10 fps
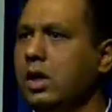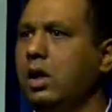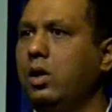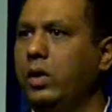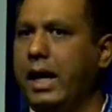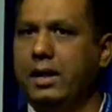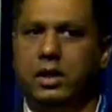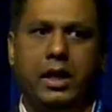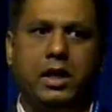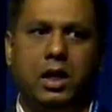look at the
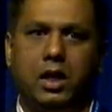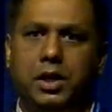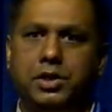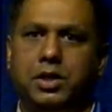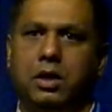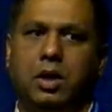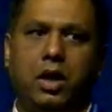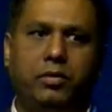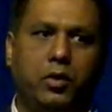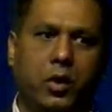grain condition,
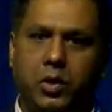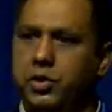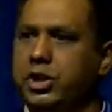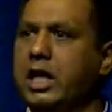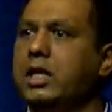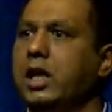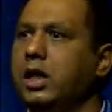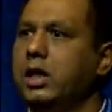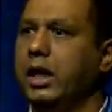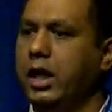or if you want to change
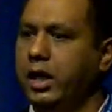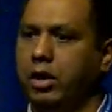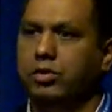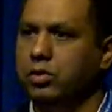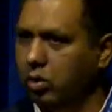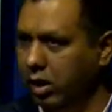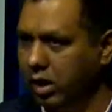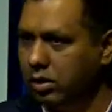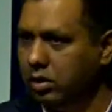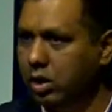anything, any controller.
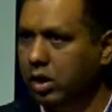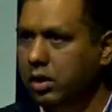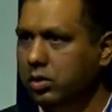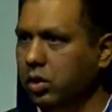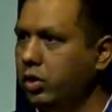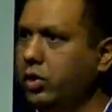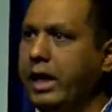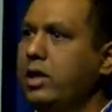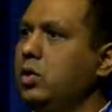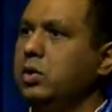So you
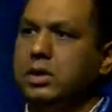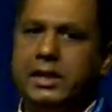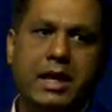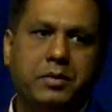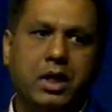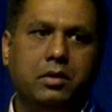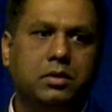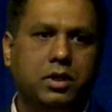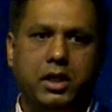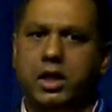can do the same thing
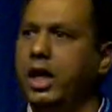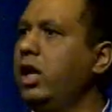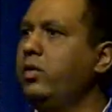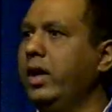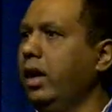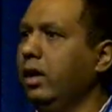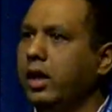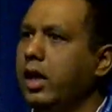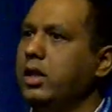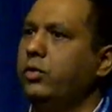sitting anywhere
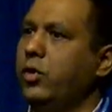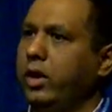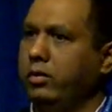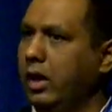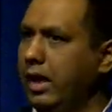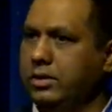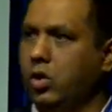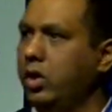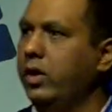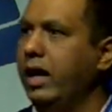in the world as
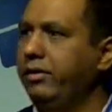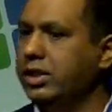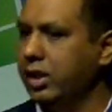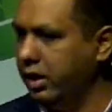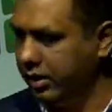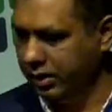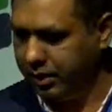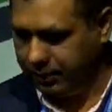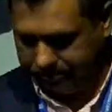long as you have internet access.